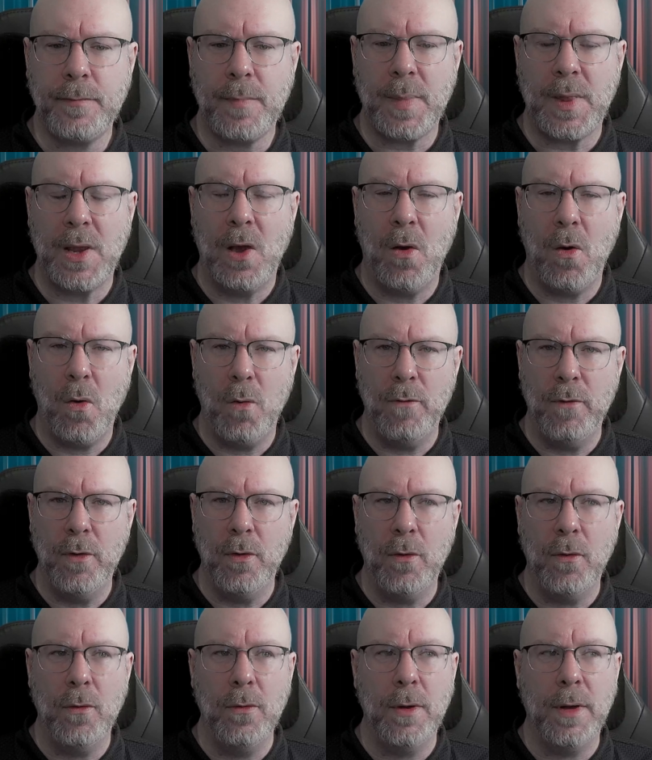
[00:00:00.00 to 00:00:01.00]

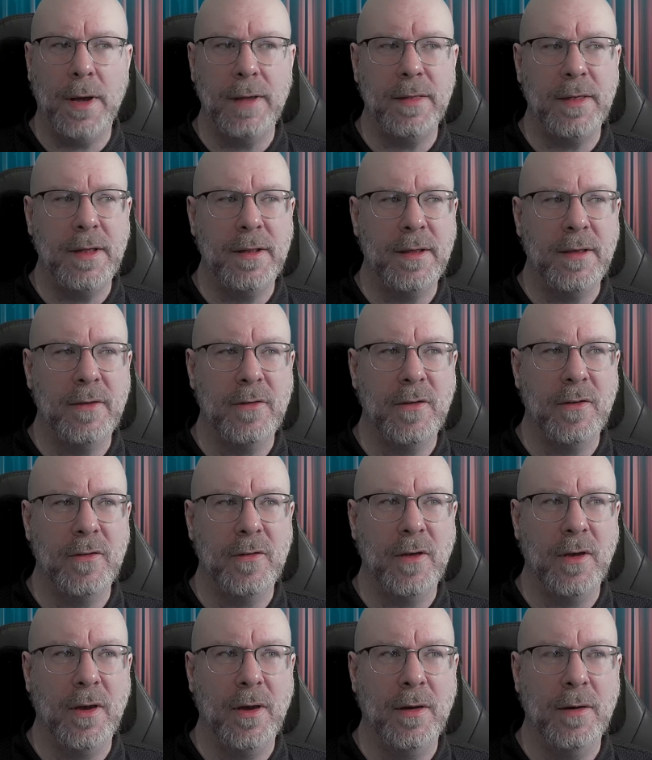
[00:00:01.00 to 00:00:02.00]
Overall, I think this is
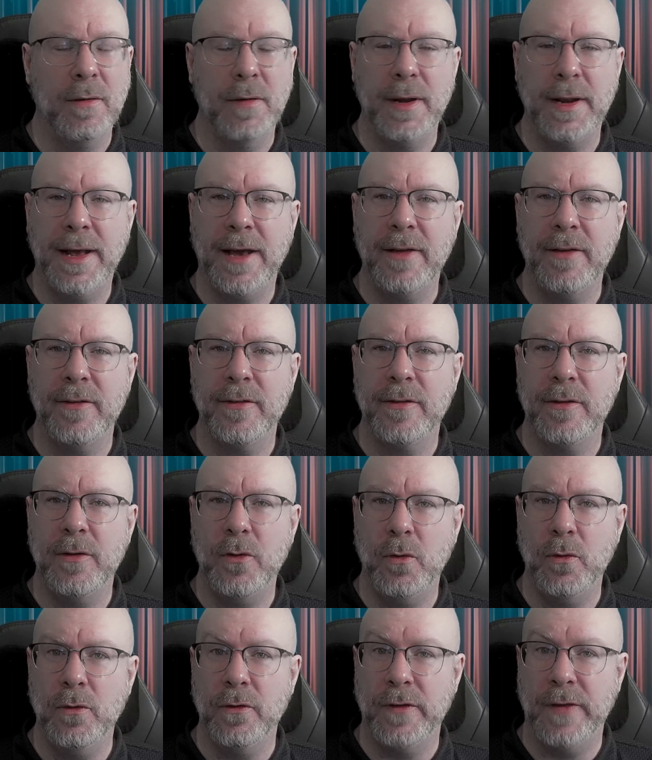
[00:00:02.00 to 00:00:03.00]
a nice
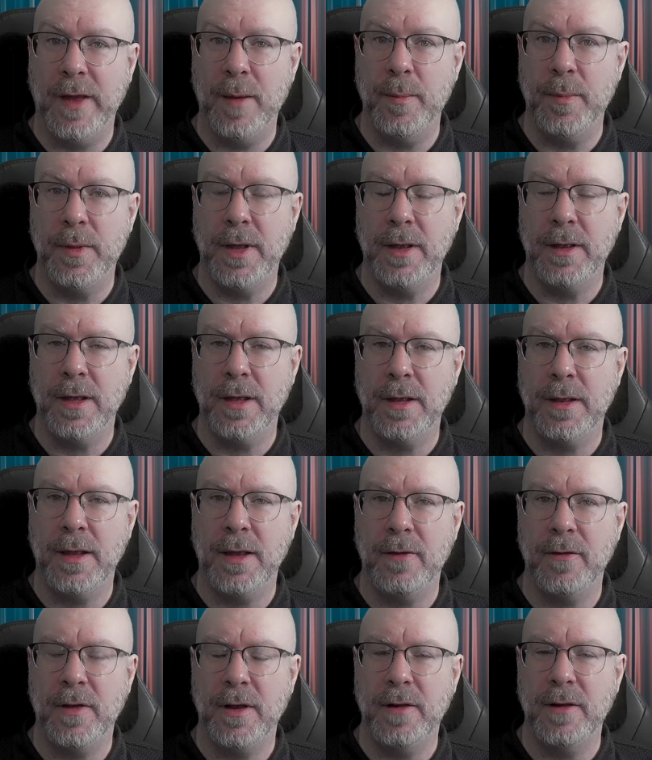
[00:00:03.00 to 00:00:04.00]
new step that
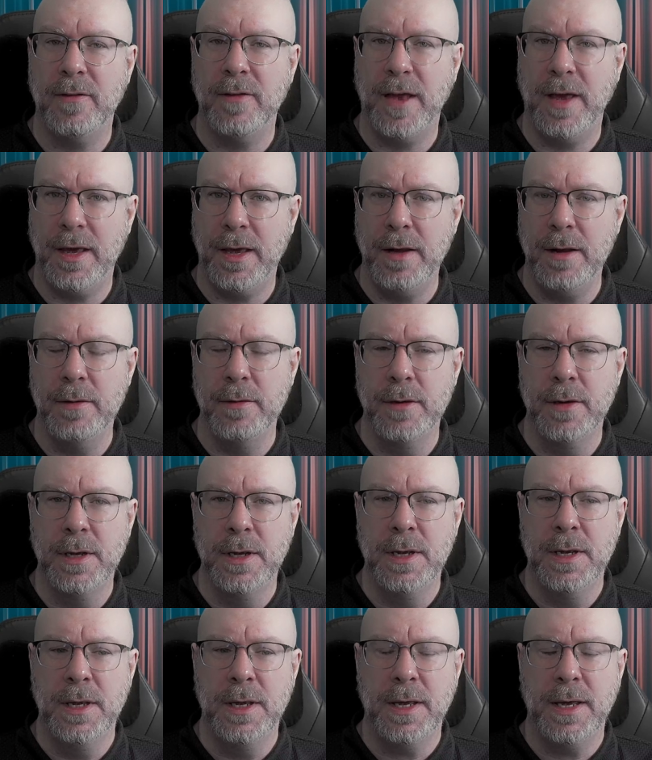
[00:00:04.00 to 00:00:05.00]
Atlassian is taking.
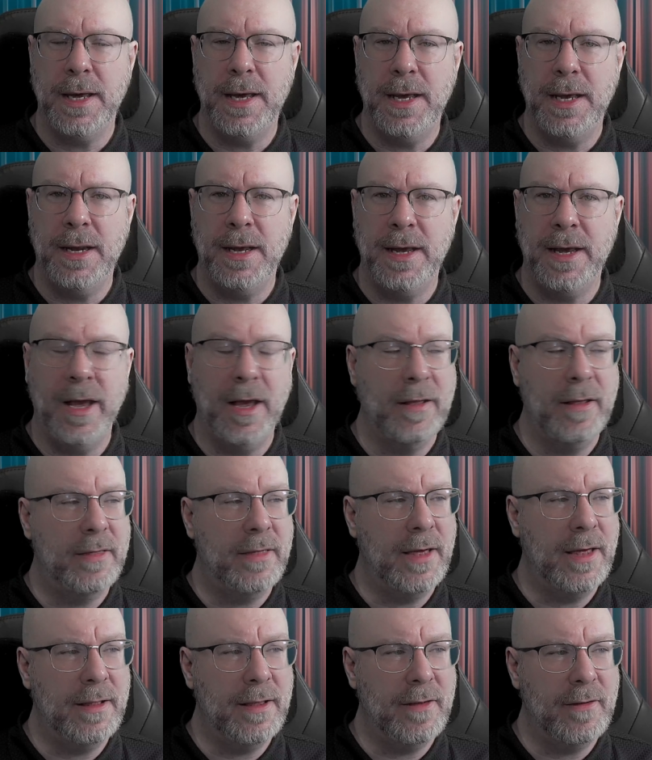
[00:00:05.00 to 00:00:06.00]
And I
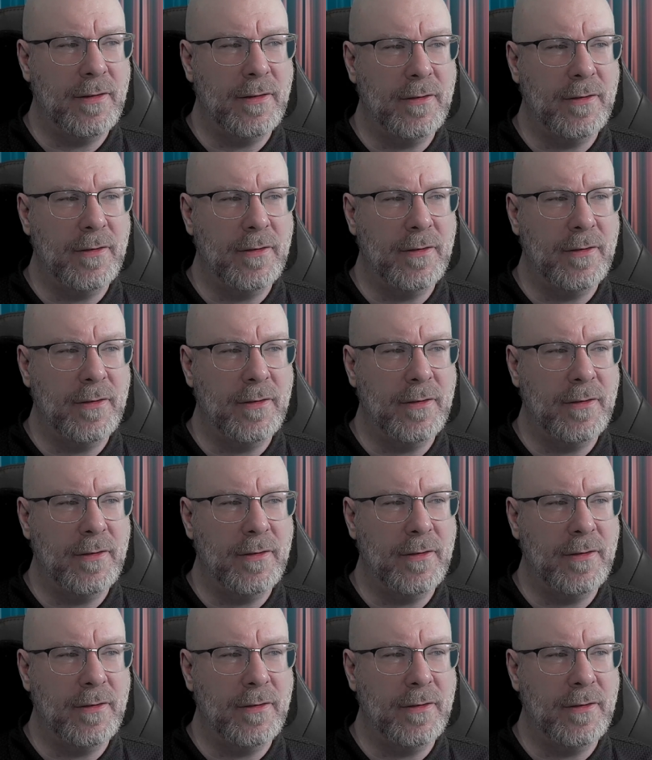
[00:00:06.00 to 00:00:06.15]
think this is a